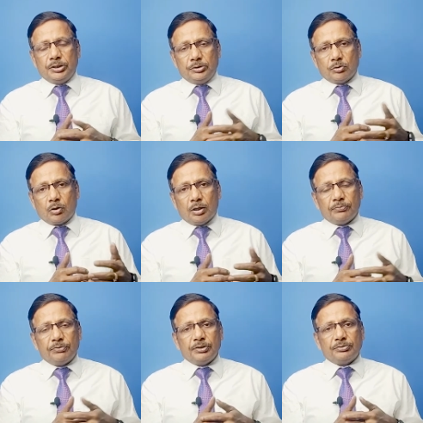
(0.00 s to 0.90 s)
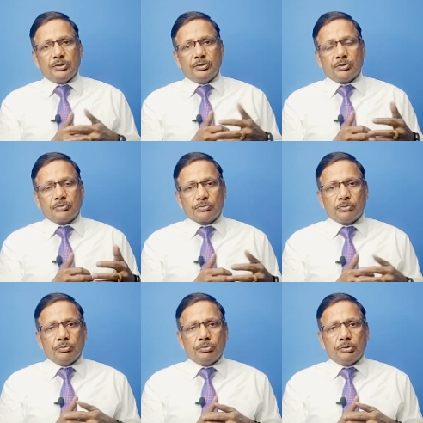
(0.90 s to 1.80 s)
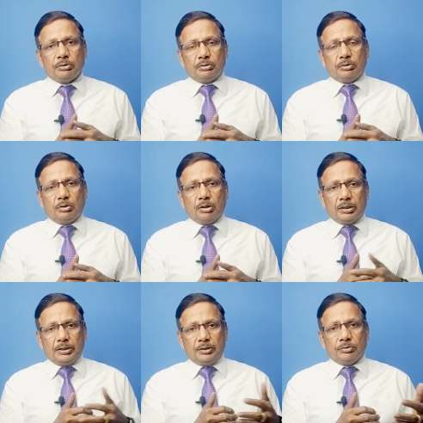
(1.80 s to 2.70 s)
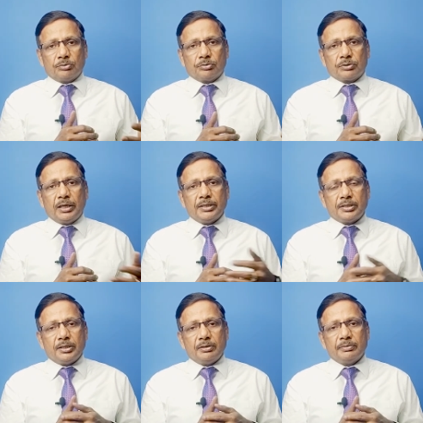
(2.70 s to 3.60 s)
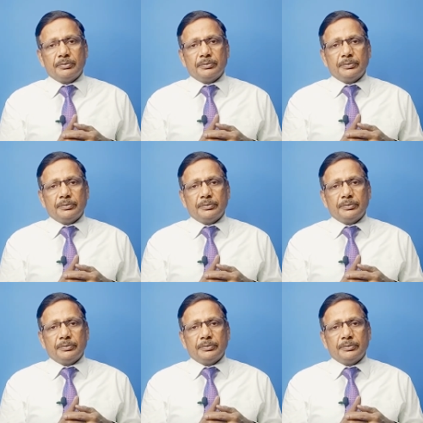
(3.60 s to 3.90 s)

in your office, in your school or in your society,